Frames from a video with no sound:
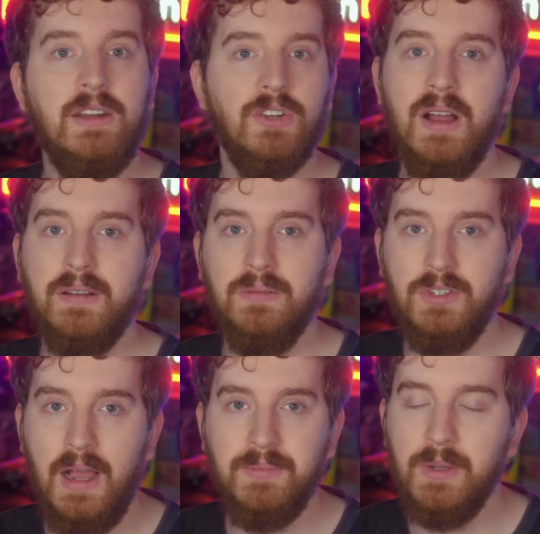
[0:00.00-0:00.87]
and drop,
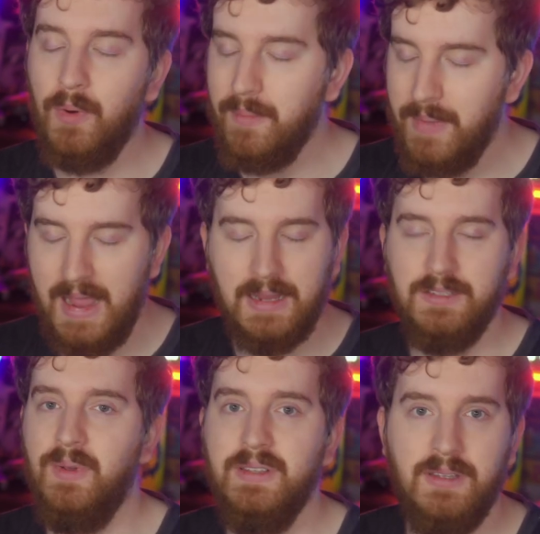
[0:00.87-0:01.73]
drop support back
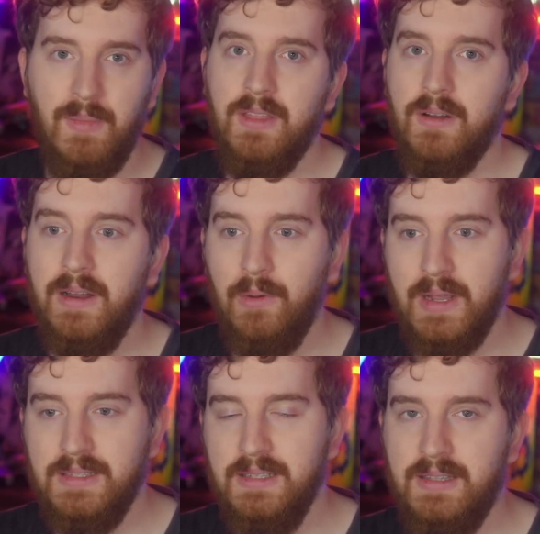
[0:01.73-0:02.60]
as well as some other
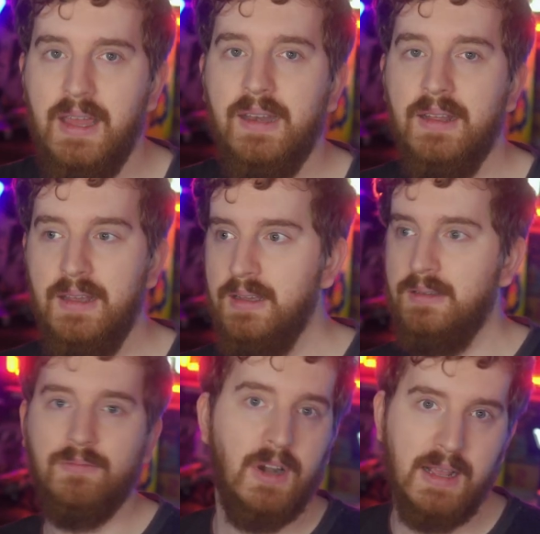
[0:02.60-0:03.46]
annoyances that
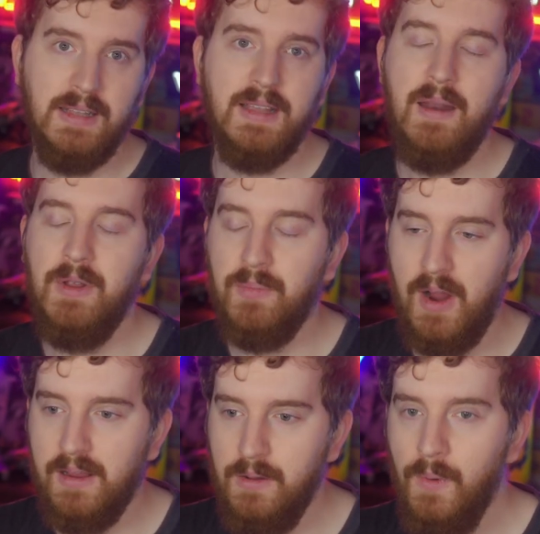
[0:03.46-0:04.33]
running as admin
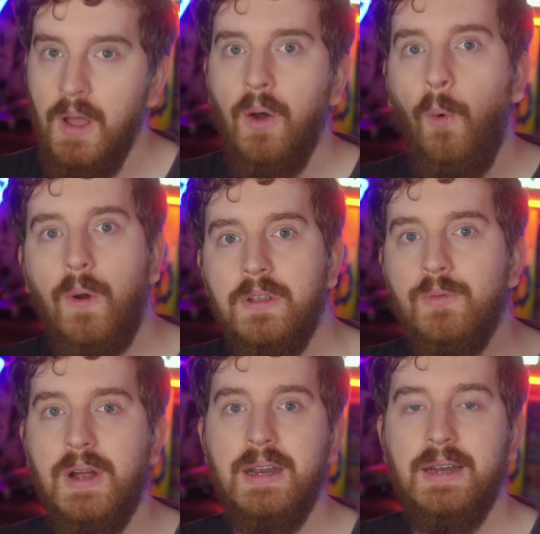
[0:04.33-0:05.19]
brought you, or
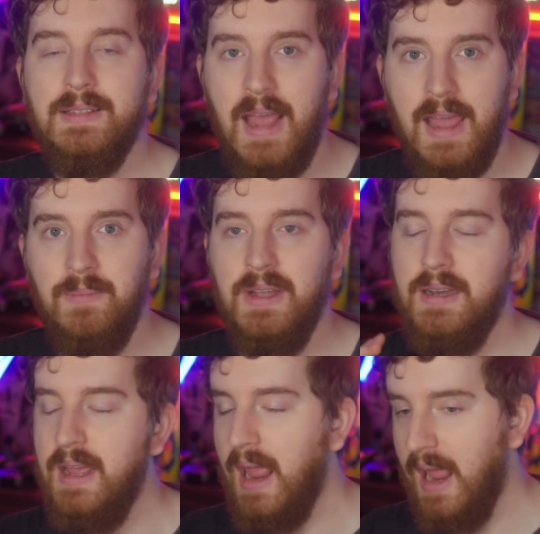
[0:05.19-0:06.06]
you run it as
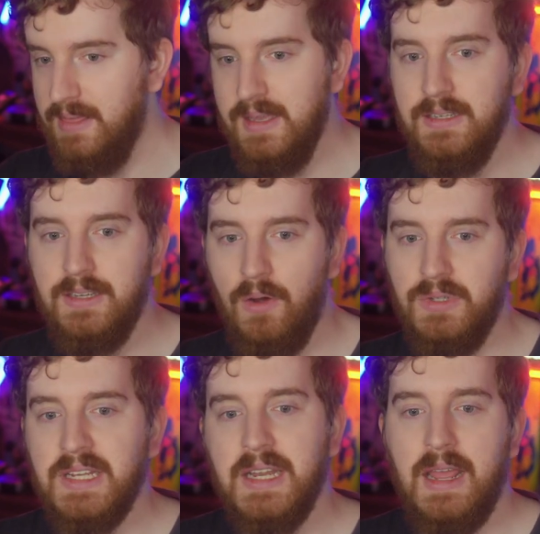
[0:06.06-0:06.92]
admin and then
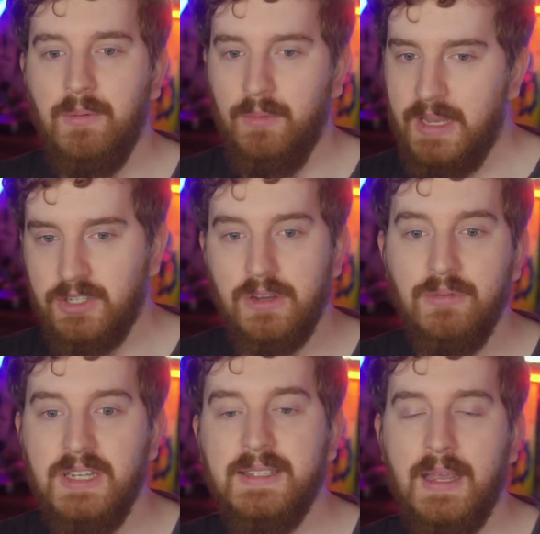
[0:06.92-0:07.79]
don't enable, make sure
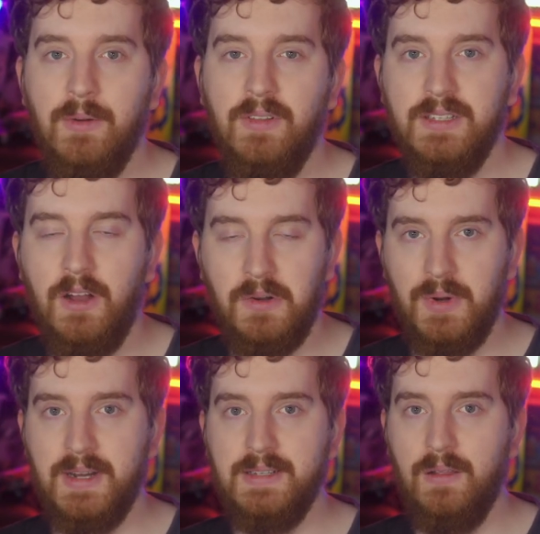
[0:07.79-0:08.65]
you disable this
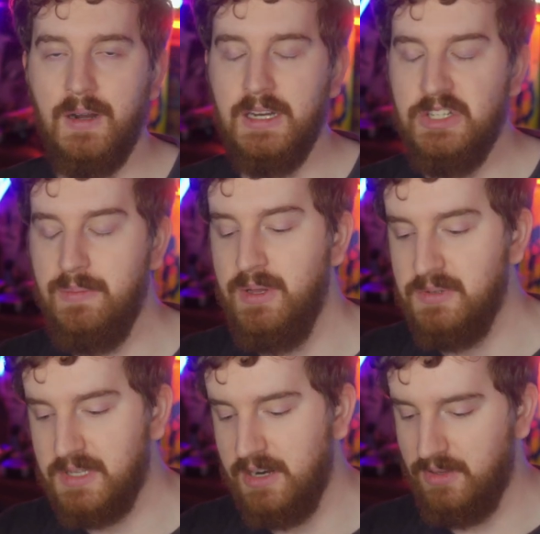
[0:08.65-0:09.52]
hardware accelerated GPU
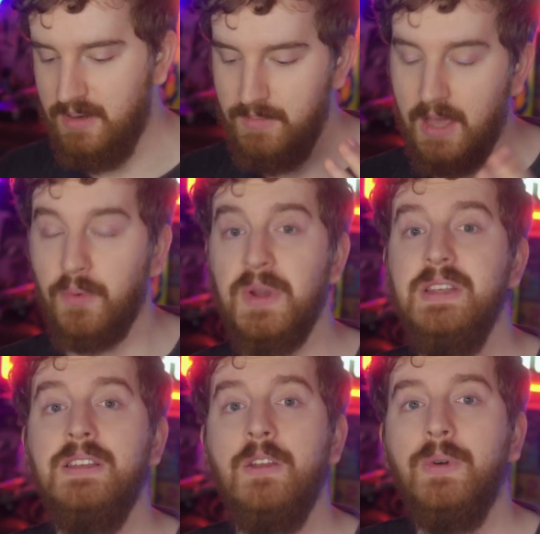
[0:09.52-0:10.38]
scheduling. Now, the
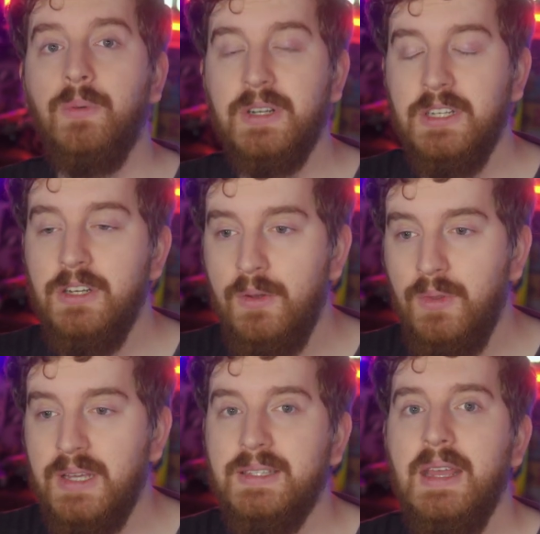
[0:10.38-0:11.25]
reason you would want to do
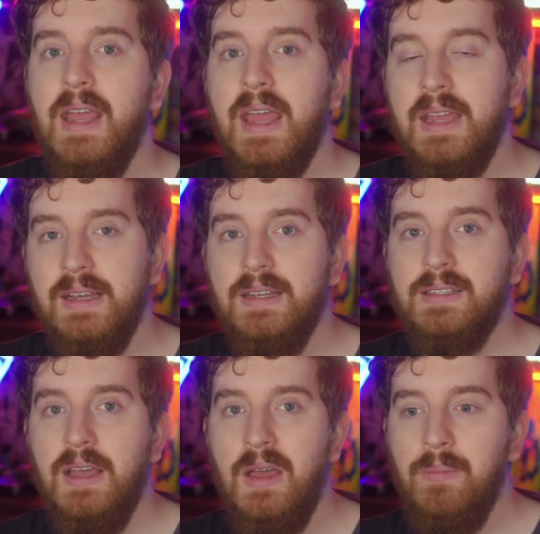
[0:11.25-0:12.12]
this
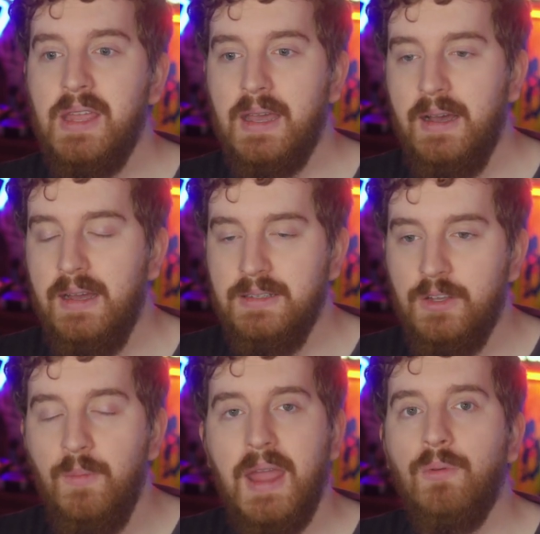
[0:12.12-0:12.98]
is
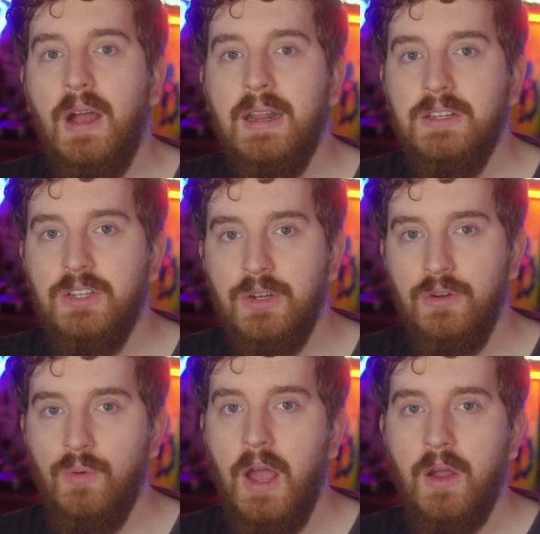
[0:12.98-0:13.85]
because you may run
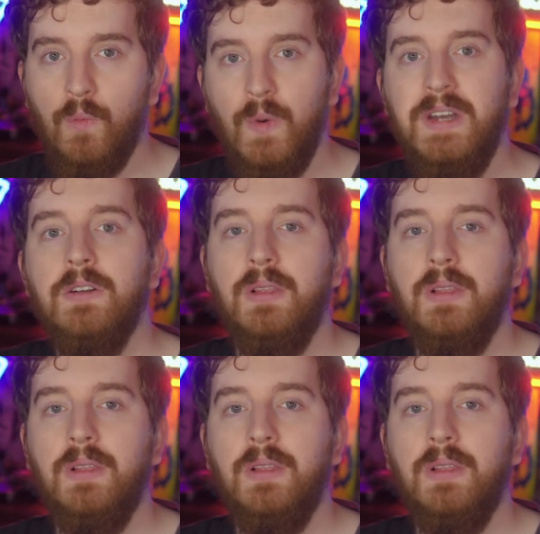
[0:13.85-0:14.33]
into render